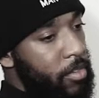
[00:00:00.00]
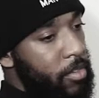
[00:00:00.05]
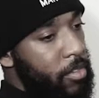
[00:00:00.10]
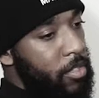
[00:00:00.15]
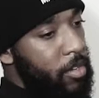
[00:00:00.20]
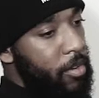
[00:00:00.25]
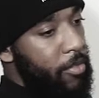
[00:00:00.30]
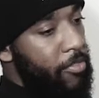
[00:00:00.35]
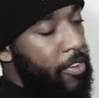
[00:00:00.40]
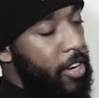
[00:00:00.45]

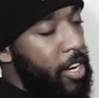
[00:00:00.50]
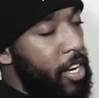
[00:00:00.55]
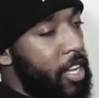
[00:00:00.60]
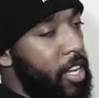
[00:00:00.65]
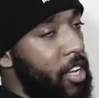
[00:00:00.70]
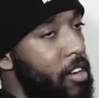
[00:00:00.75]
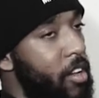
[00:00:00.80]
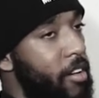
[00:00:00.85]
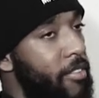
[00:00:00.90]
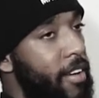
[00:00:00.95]
So
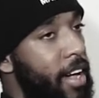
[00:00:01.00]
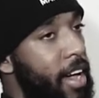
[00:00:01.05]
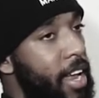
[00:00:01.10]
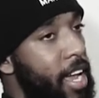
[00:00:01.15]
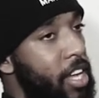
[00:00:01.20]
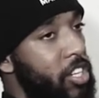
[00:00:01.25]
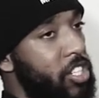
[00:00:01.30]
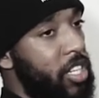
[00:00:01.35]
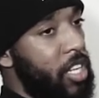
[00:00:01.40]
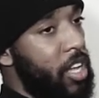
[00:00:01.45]
funnily enough, I had
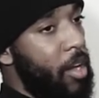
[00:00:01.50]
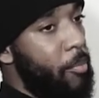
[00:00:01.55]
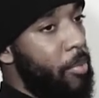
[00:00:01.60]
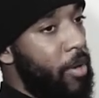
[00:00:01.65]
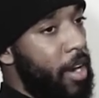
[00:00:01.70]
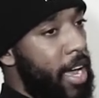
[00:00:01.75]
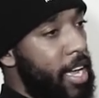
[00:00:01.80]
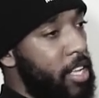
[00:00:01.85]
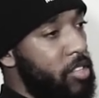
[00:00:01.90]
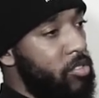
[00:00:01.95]
actually
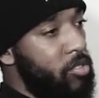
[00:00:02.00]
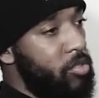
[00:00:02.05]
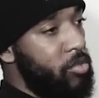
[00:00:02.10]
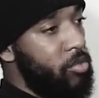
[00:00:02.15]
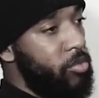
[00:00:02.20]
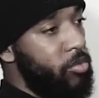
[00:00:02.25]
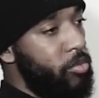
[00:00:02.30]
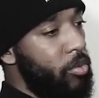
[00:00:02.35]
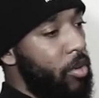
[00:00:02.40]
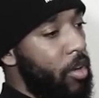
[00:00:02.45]
applied
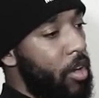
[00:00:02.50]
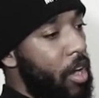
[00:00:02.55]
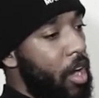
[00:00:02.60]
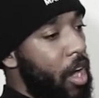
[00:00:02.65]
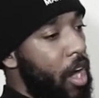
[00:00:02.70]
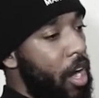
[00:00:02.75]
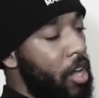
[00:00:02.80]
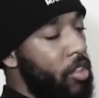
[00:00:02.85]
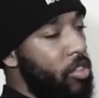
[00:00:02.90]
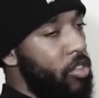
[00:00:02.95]
to
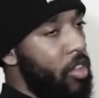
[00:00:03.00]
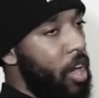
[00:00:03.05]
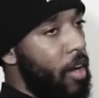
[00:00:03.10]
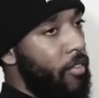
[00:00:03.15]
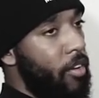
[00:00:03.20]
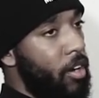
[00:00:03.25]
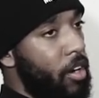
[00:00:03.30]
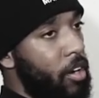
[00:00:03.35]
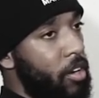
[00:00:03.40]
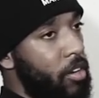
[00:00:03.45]

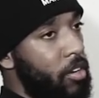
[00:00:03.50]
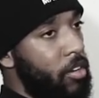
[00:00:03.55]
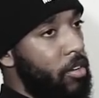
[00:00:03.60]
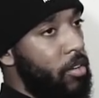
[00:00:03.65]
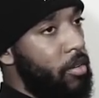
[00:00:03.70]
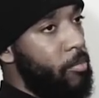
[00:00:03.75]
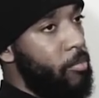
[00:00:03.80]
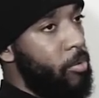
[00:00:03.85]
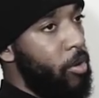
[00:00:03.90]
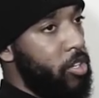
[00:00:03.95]
another
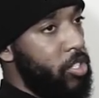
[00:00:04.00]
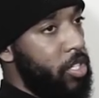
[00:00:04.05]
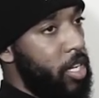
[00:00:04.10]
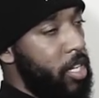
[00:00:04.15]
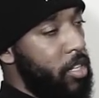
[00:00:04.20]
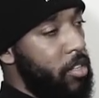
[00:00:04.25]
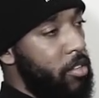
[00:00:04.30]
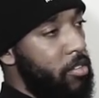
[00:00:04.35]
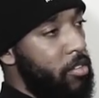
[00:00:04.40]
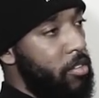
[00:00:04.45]

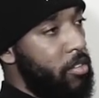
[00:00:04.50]
project